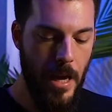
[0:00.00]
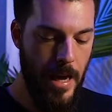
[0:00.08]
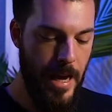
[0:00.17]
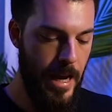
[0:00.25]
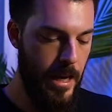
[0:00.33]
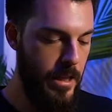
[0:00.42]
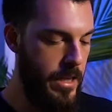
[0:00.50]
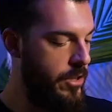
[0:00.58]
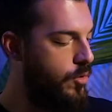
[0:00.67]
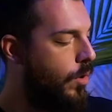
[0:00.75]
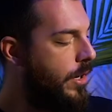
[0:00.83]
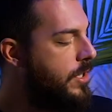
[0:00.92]
And
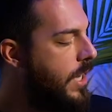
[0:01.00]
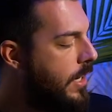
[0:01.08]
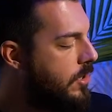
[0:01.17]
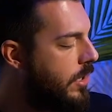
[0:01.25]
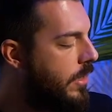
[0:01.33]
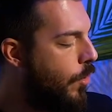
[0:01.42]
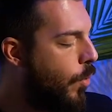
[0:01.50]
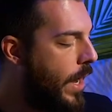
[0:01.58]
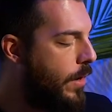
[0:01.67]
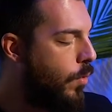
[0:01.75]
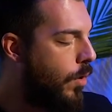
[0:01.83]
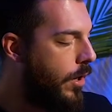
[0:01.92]
this one is actually the
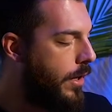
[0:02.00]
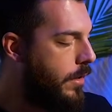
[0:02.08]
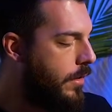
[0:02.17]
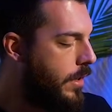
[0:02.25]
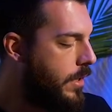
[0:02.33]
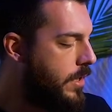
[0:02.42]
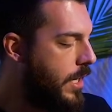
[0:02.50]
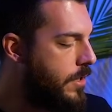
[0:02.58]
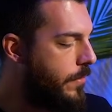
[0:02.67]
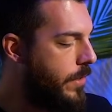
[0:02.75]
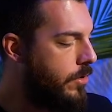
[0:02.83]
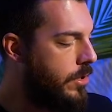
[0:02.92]
white one that says
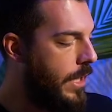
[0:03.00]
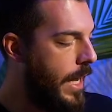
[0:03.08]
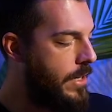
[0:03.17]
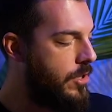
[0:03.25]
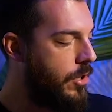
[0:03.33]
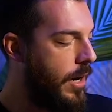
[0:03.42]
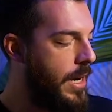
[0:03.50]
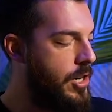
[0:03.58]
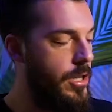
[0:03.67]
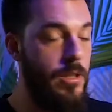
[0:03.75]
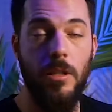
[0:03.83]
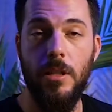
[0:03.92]
fills light
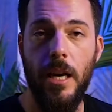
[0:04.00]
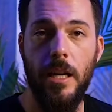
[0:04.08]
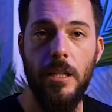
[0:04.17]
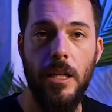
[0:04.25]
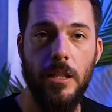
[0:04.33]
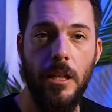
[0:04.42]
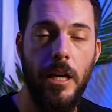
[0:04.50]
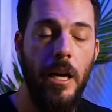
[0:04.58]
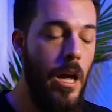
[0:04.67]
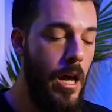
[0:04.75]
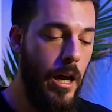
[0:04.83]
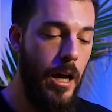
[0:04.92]
scratches and sands easily.
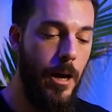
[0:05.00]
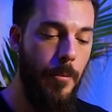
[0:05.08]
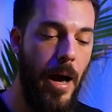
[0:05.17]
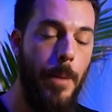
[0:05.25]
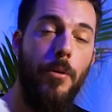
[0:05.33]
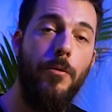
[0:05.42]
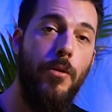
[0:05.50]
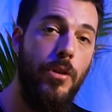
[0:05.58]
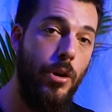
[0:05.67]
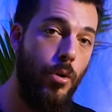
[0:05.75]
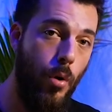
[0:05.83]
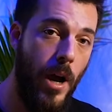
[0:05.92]
I prefer
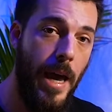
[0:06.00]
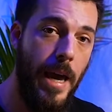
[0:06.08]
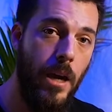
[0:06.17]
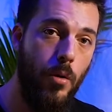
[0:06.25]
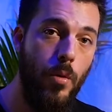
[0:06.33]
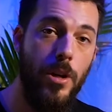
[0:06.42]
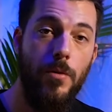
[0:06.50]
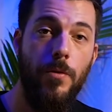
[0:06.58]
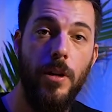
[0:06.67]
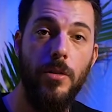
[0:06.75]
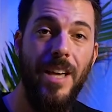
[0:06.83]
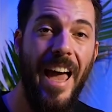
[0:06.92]
the gray, which
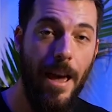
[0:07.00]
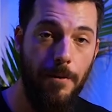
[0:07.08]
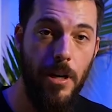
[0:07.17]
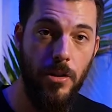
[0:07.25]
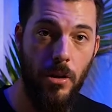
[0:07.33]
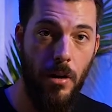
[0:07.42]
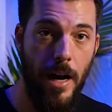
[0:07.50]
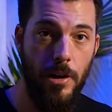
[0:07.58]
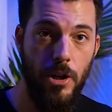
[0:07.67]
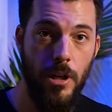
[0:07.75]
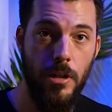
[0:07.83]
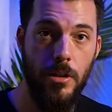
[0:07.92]
fills heavy
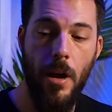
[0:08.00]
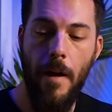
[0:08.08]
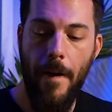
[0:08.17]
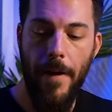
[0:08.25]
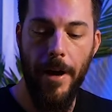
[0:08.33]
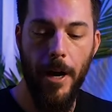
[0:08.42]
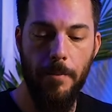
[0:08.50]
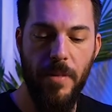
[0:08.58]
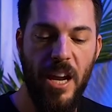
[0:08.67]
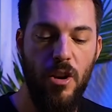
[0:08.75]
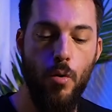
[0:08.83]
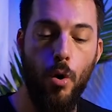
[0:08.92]
scratches.
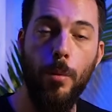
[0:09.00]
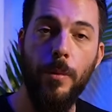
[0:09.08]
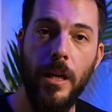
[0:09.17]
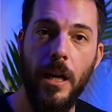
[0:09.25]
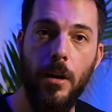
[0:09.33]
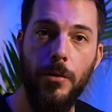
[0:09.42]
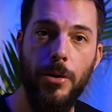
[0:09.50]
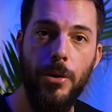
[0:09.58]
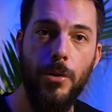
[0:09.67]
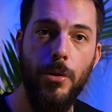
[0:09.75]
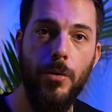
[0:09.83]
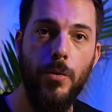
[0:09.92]
And normally I'll
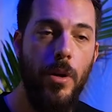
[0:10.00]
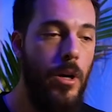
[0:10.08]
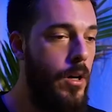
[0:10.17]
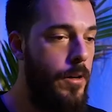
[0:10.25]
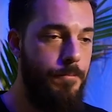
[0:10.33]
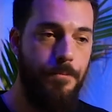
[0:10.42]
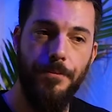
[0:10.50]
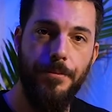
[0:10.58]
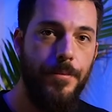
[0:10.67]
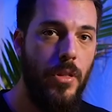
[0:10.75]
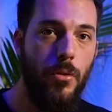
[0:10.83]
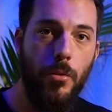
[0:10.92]
do
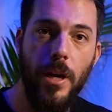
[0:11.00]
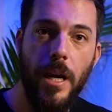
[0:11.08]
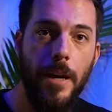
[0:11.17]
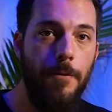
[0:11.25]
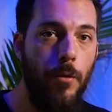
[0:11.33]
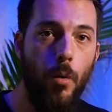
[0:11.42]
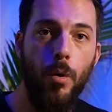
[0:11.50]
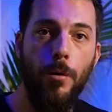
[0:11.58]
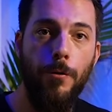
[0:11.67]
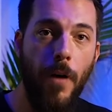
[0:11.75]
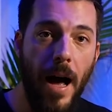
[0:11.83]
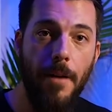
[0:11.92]
3, 4,
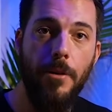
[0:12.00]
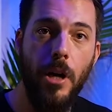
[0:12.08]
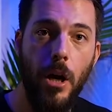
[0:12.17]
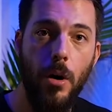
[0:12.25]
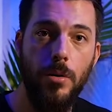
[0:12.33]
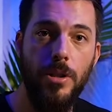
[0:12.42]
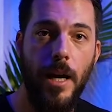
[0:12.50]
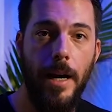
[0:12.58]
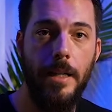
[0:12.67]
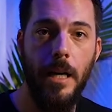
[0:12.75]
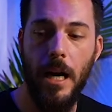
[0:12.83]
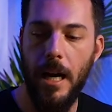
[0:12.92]
5 coats at
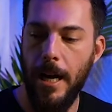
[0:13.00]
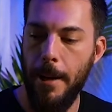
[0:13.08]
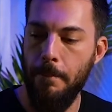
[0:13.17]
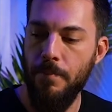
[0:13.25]
a time